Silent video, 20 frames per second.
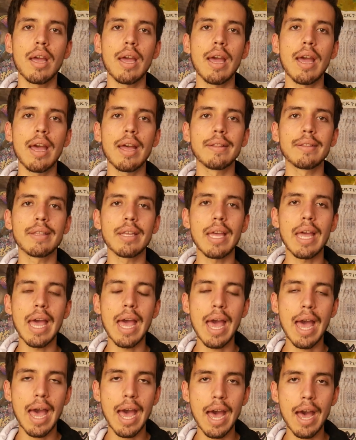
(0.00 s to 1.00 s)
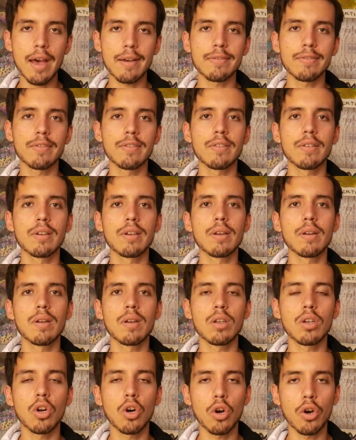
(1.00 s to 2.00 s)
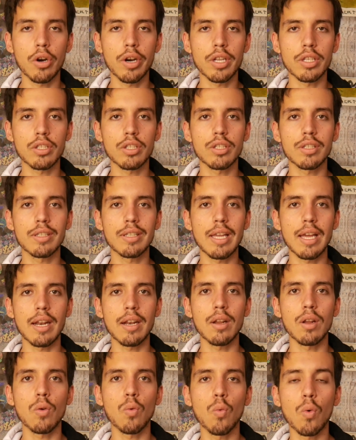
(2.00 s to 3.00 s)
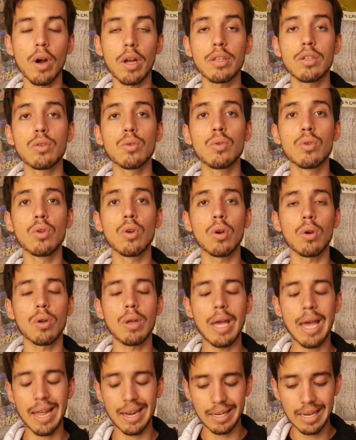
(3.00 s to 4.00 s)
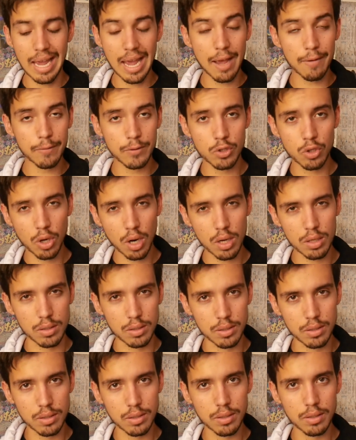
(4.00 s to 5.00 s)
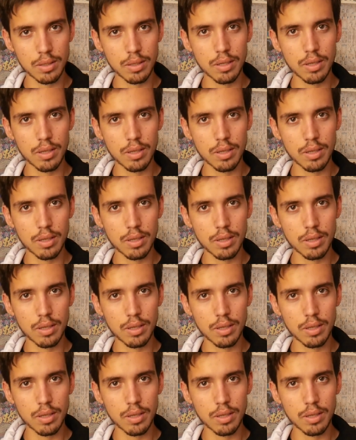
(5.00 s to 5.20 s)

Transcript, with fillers: and have courage that what you know and have trust